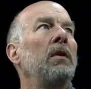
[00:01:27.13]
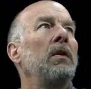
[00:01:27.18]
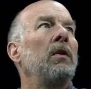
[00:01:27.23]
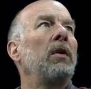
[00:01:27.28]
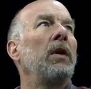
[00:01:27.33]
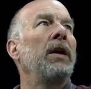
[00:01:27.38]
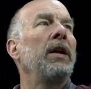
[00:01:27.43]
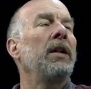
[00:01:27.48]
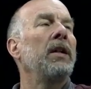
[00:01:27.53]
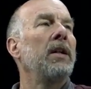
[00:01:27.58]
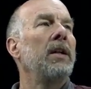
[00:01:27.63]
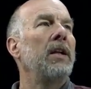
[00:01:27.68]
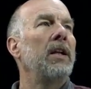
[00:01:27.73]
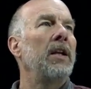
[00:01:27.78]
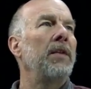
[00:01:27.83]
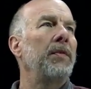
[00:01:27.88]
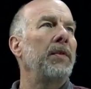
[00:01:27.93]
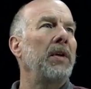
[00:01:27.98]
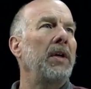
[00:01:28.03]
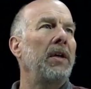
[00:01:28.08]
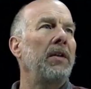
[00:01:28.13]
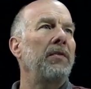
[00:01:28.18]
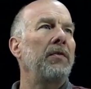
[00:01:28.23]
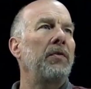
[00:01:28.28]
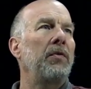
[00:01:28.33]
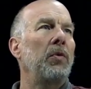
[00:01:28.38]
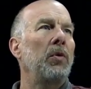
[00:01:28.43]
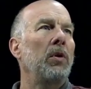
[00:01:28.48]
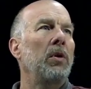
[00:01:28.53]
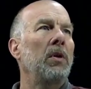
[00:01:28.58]
Right? If you had
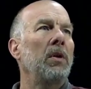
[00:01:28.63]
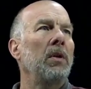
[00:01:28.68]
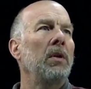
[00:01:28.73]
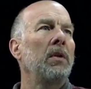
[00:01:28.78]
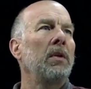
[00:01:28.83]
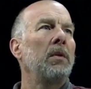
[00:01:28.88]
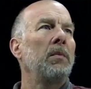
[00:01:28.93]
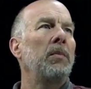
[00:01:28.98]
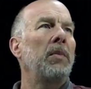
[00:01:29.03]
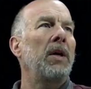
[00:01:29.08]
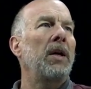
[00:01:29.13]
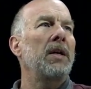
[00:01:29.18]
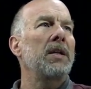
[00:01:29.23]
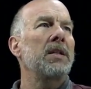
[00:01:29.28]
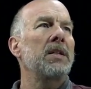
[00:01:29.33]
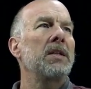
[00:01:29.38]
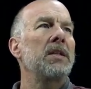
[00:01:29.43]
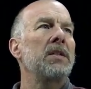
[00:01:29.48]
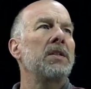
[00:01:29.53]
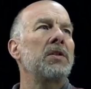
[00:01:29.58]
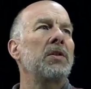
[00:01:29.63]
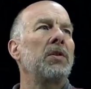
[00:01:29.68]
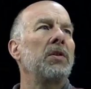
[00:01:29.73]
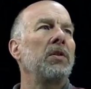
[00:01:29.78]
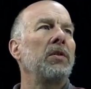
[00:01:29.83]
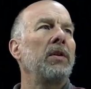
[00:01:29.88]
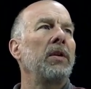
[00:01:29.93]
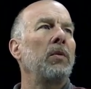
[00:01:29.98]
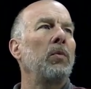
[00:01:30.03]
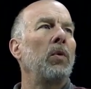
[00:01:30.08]
4 boxes,
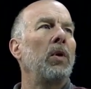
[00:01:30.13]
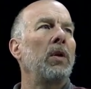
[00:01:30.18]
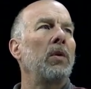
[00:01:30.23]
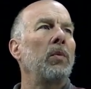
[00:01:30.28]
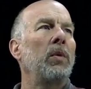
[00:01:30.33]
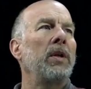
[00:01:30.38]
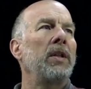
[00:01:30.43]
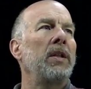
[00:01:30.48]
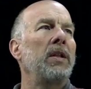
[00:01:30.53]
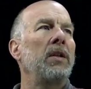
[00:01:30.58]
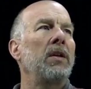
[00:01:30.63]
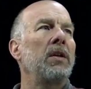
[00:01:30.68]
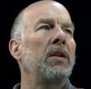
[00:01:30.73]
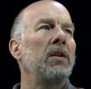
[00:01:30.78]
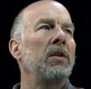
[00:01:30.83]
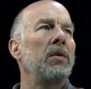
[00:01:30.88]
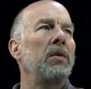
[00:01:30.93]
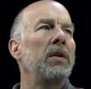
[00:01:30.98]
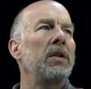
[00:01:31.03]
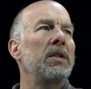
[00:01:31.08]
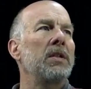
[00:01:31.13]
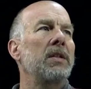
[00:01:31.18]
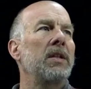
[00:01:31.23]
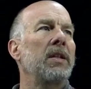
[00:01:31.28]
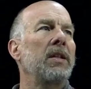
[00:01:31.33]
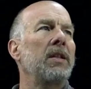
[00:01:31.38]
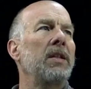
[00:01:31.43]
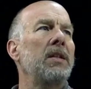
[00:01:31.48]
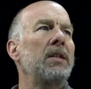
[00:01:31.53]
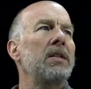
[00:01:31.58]
certainly one way that you can do it is like
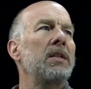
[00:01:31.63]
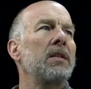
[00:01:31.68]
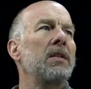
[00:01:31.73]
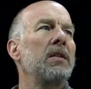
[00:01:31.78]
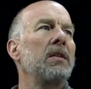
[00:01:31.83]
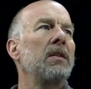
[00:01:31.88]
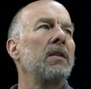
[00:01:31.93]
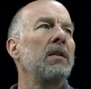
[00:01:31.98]
this.